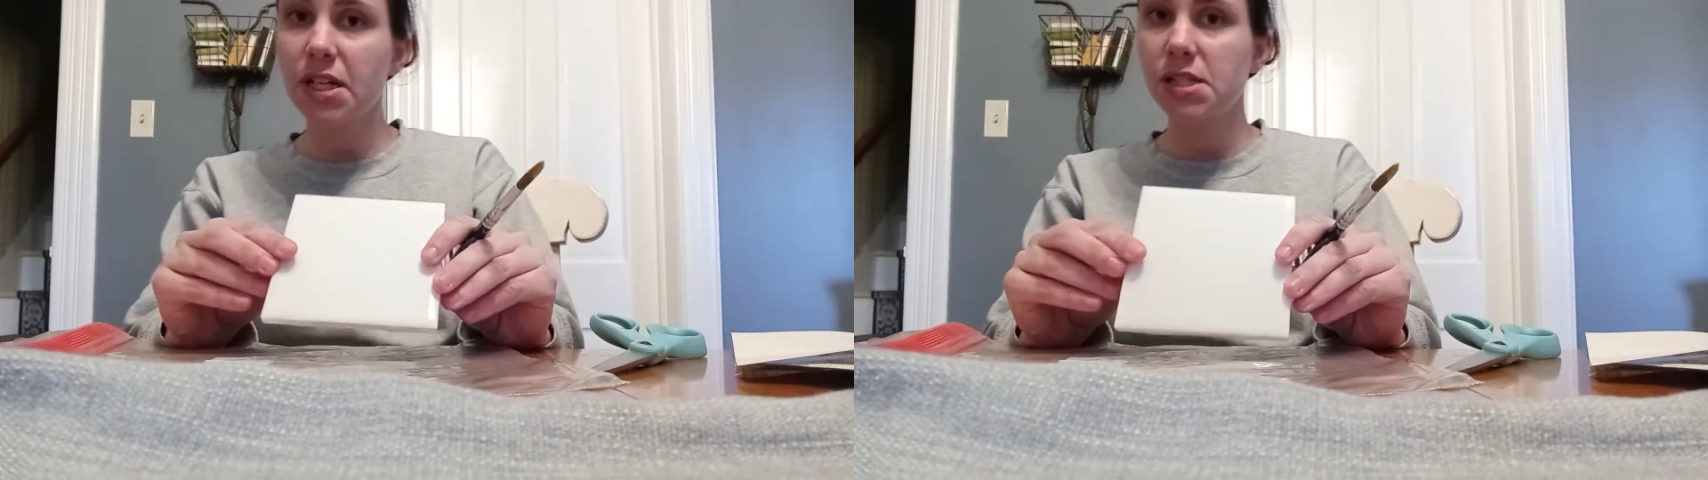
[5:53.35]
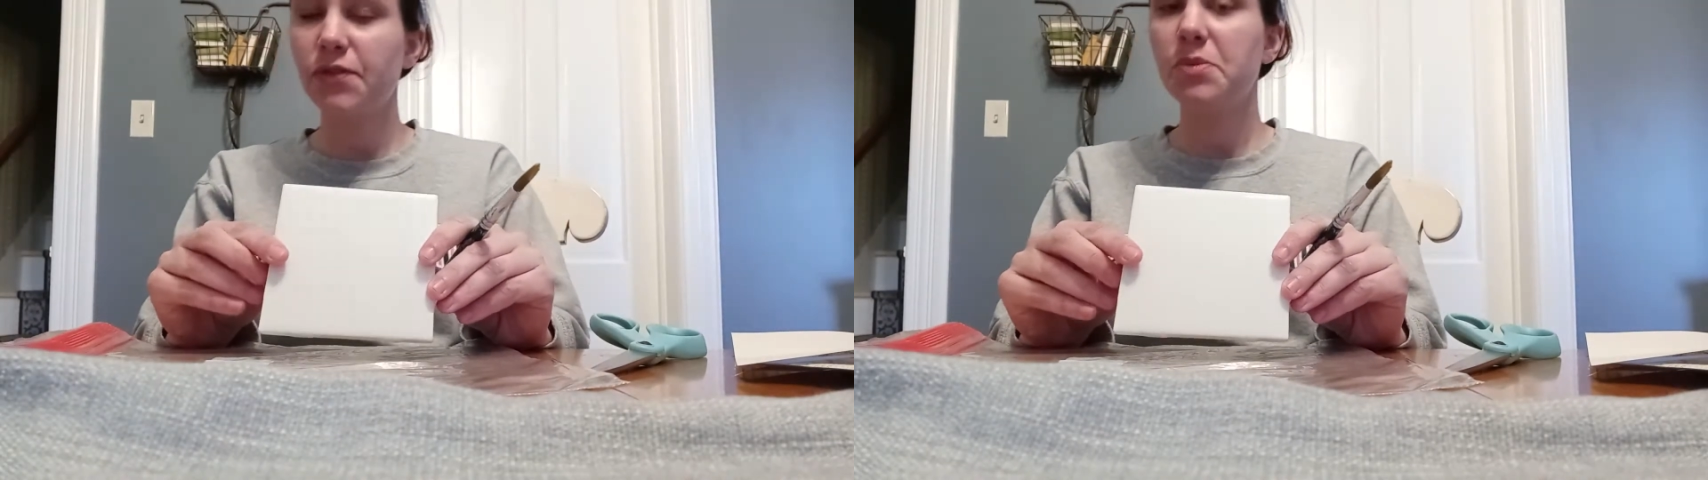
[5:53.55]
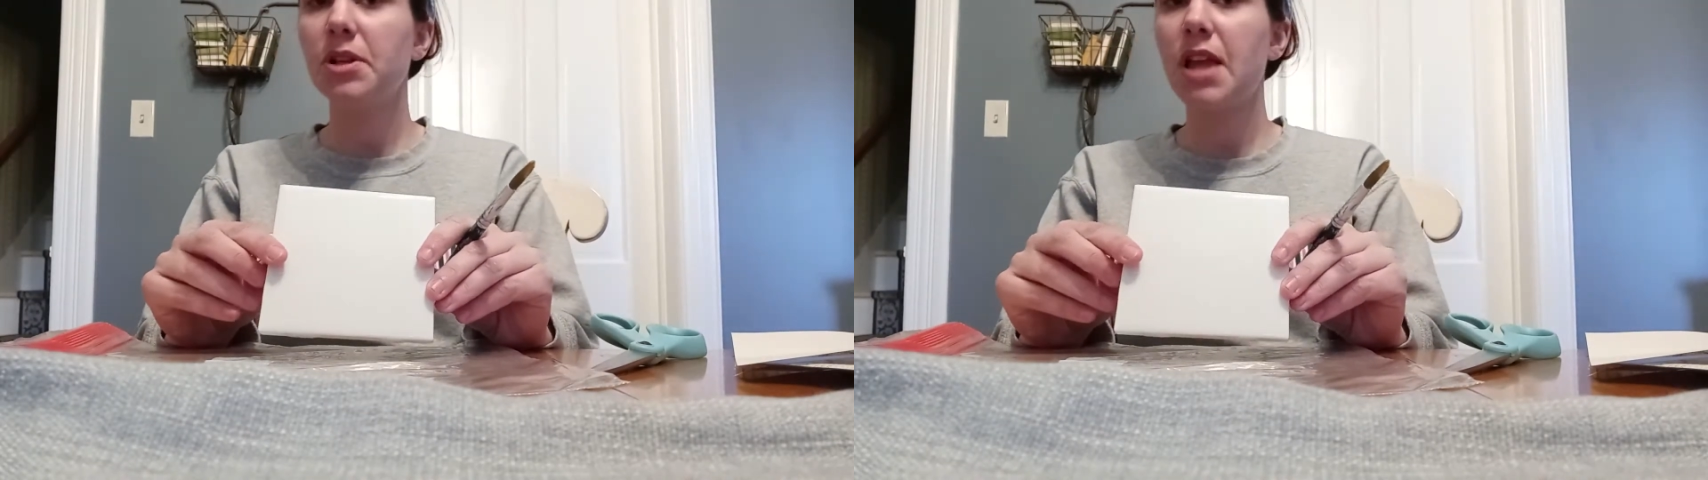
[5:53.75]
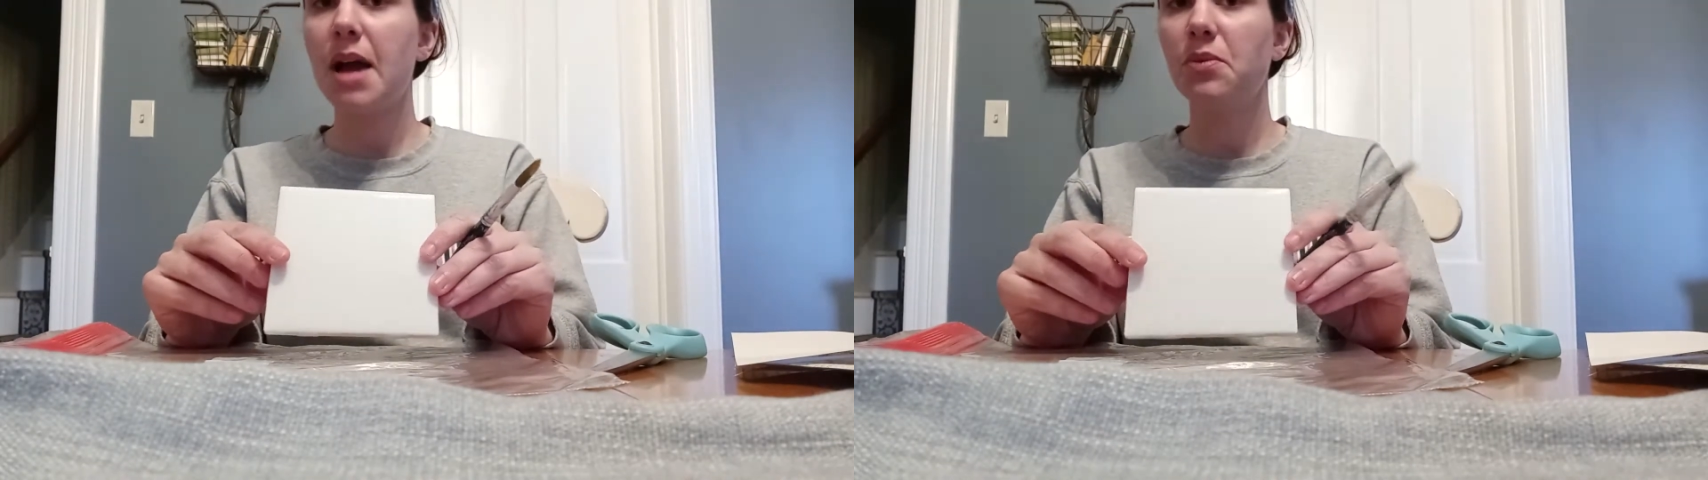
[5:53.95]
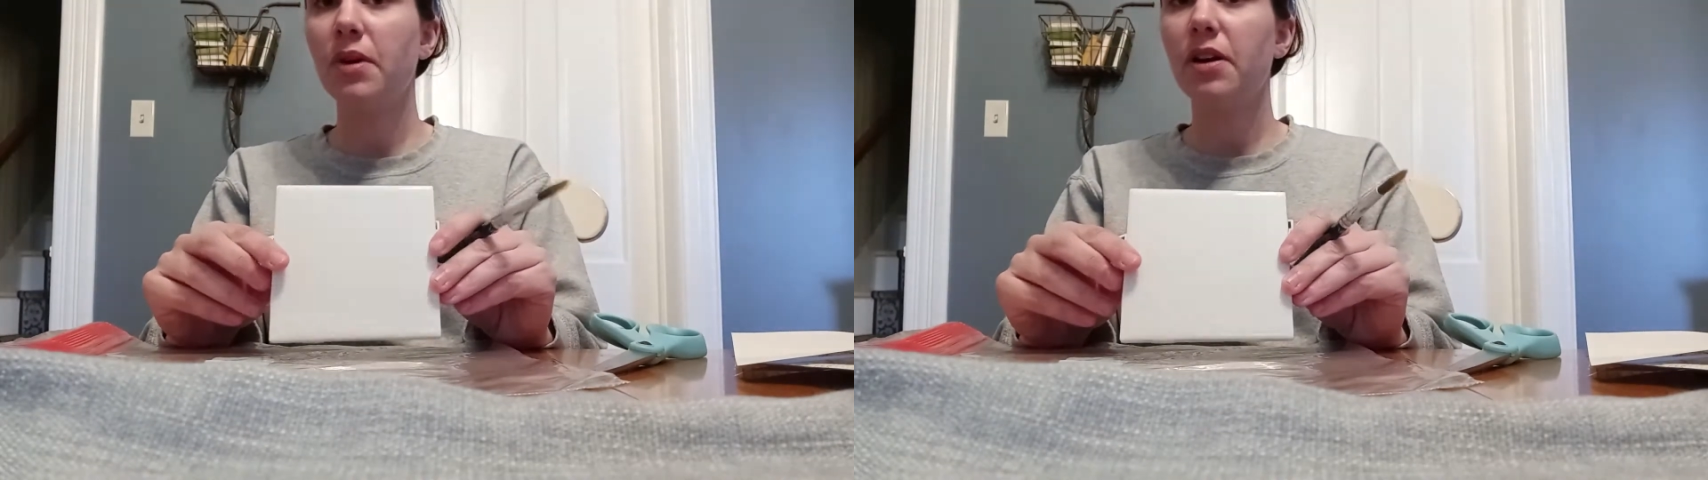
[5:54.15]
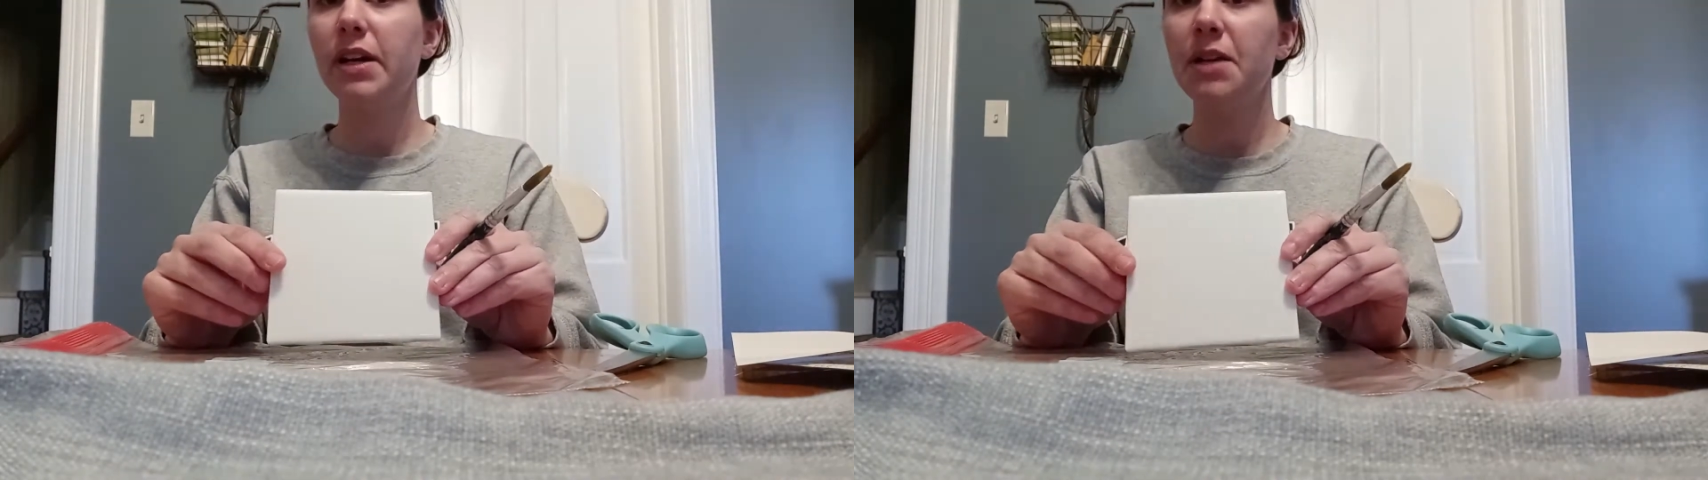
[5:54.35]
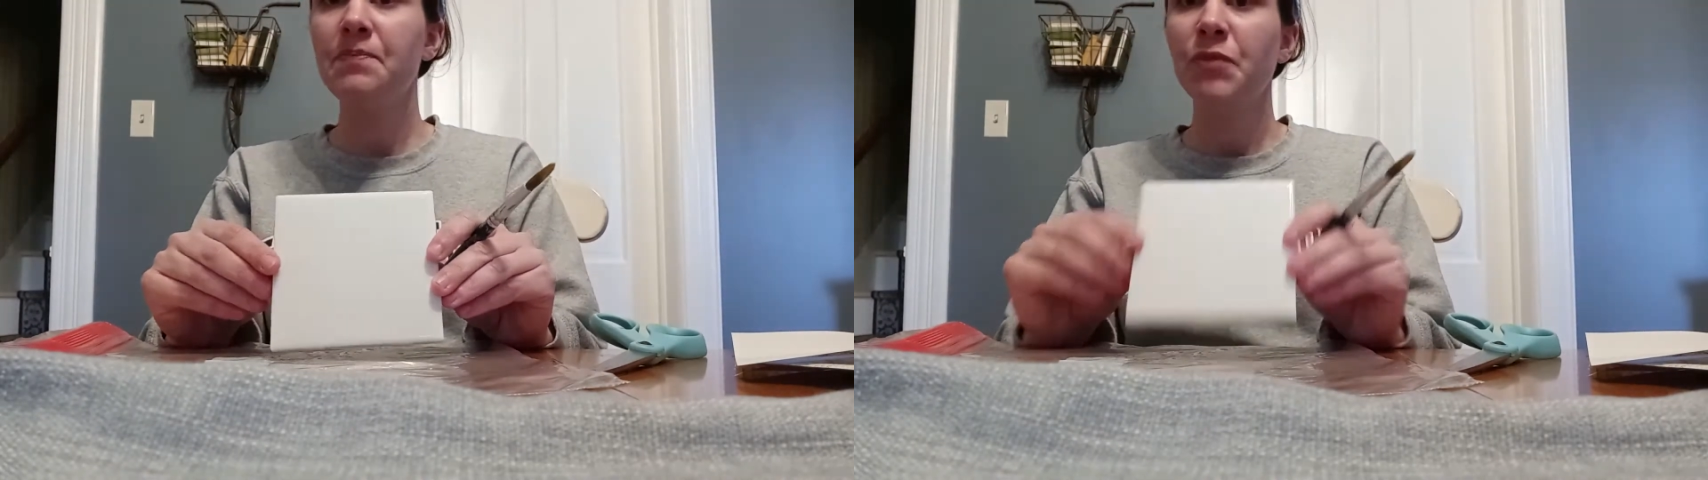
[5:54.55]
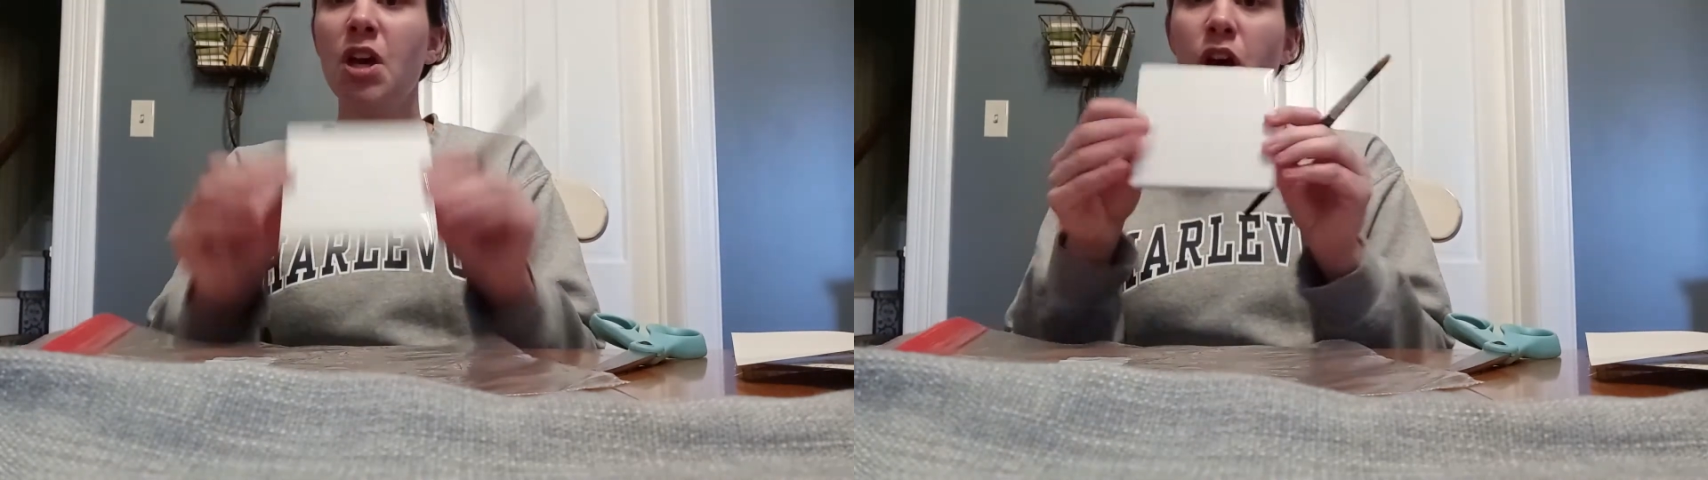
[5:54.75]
kits from the library,